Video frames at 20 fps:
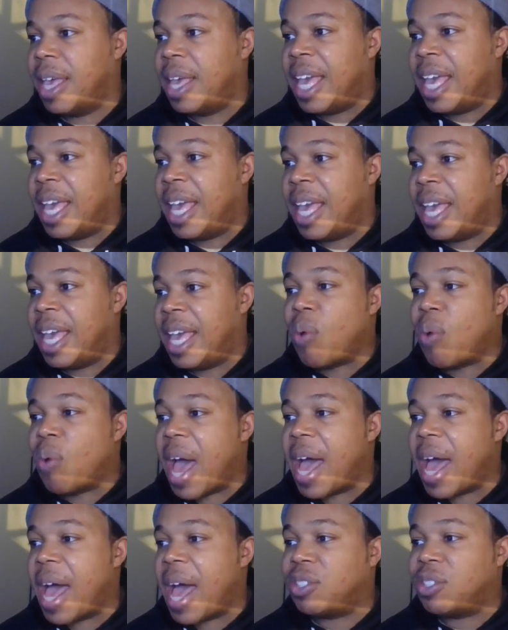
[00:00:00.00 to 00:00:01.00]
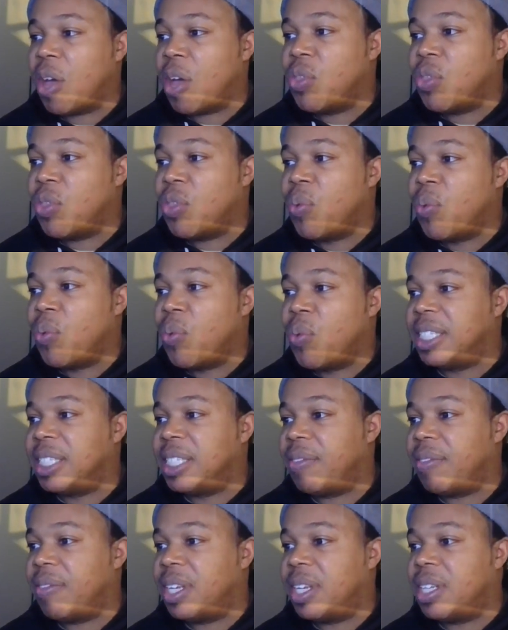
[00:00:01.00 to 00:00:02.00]
If I rise on the wings
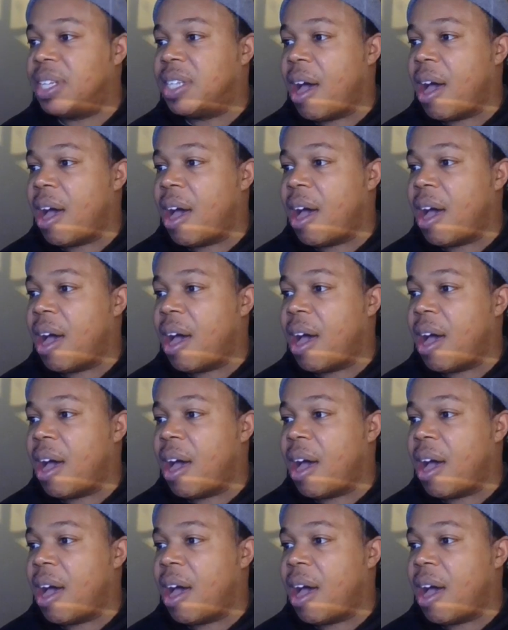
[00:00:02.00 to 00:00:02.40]
of the dawn,